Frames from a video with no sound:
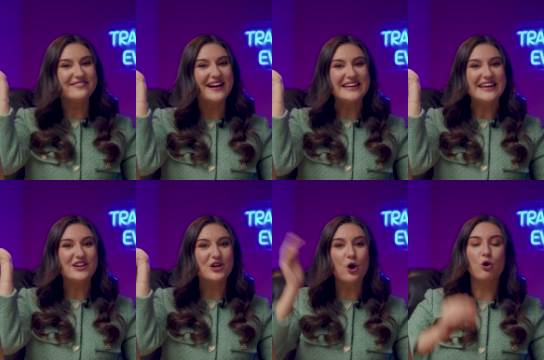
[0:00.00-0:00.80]
right
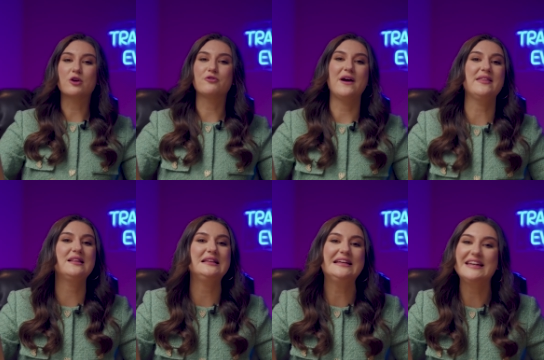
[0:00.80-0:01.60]
here or find the
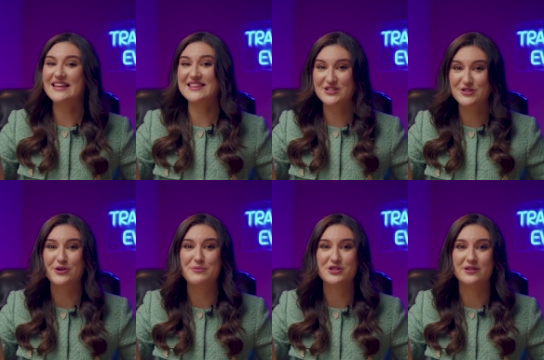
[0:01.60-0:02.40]
link in the
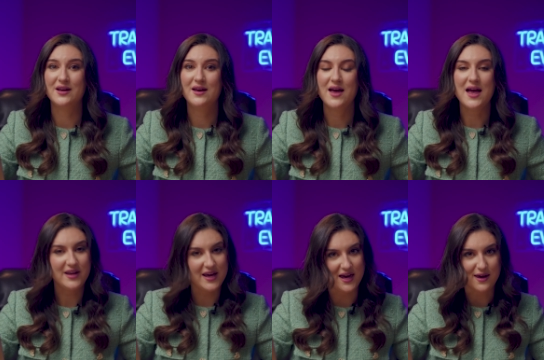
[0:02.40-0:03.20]
description. And
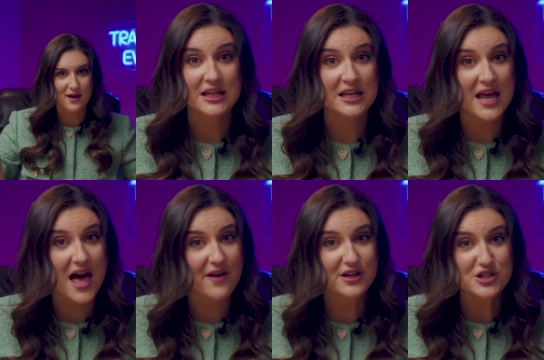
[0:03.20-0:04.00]
hey,
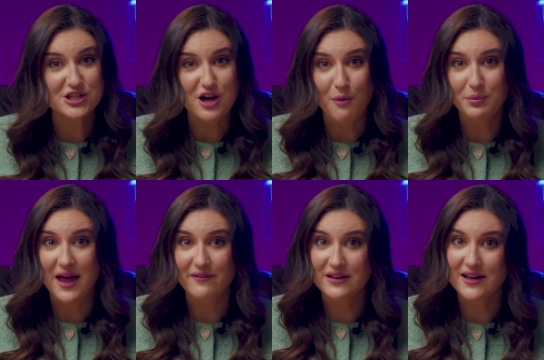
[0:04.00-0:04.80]
never stop
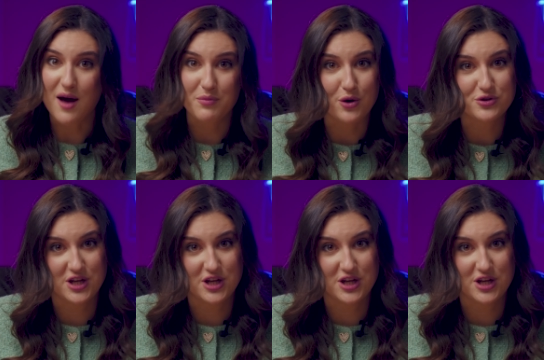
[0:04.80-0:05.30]
leveling up those